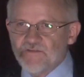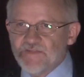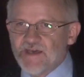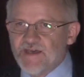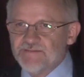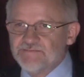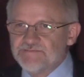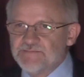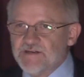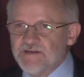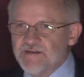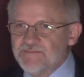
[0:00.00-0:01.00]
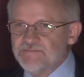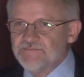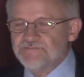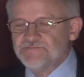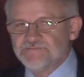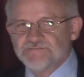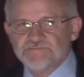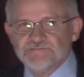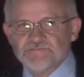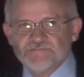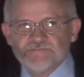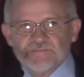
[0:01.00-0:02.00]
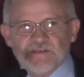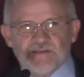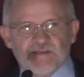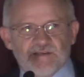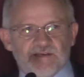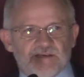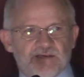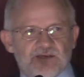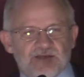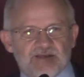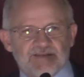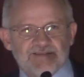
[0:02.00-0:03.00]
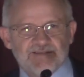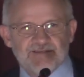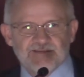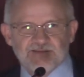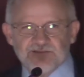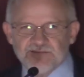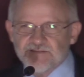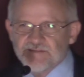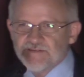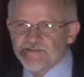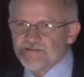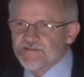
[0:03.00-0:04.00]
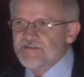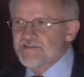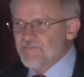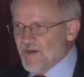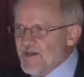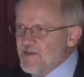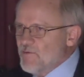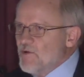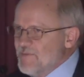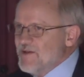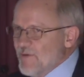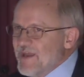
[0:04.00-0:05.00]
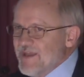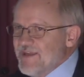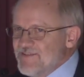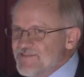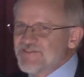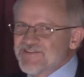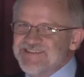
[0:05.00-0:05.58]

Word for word: of that, um, as the body will be raised,